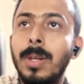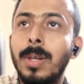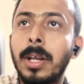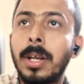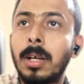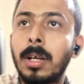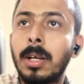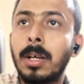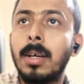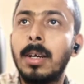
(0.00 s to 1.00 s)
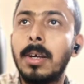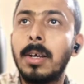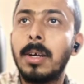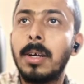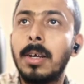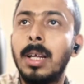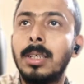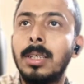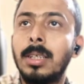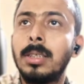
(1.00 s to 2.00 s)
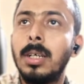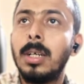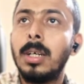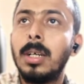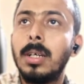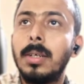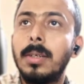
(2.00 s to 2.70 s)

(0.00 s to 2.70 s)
So we'll click regional as it is,